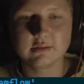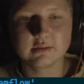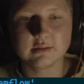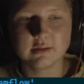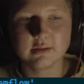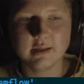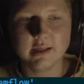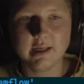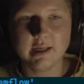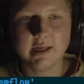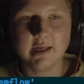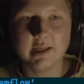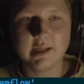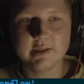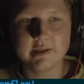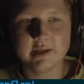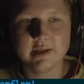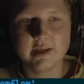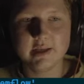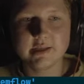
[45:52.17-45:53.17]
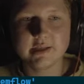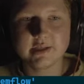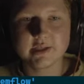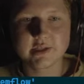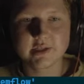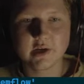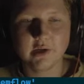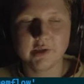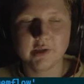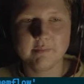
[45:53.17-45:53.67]
And it is
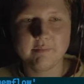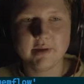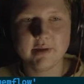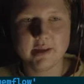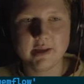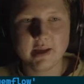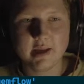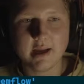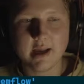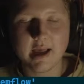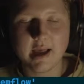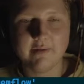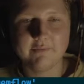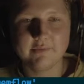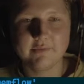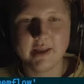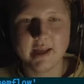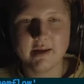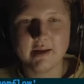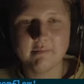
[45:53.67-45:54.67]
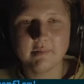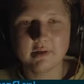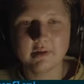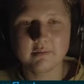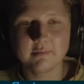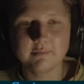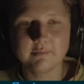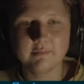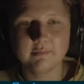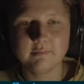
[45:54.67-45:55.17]
gonna be fname,
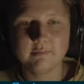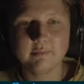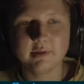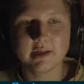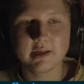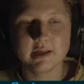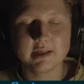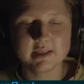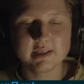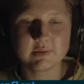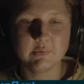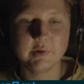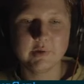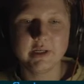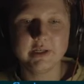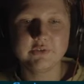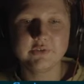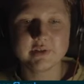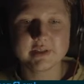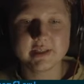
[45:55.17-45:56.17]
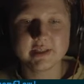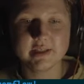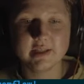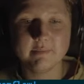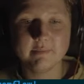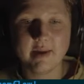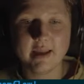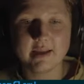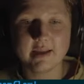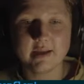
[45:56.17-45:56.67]
because we're interested in
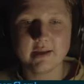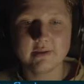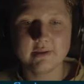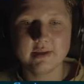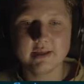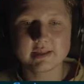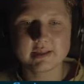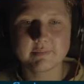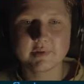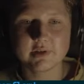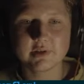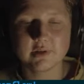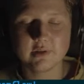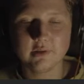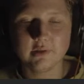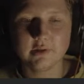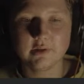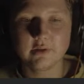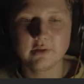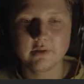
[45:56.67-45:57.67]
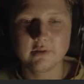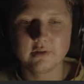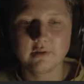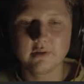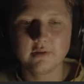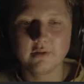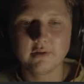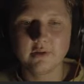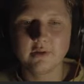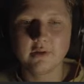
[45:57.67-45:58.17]
making this particular
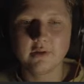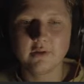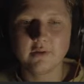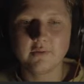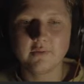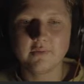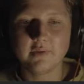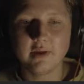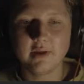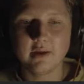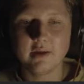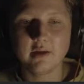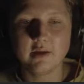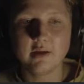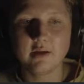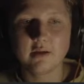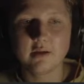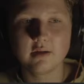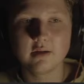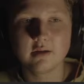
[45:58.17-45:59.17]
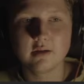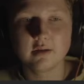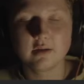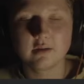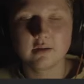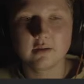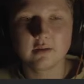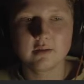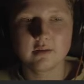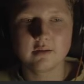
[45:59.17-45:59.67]
thing
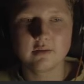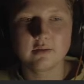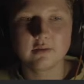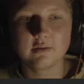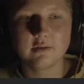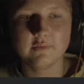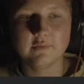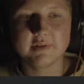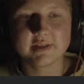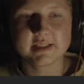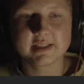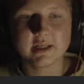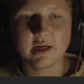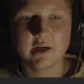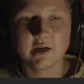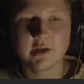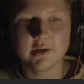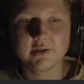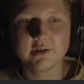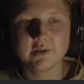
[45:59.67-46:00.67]
the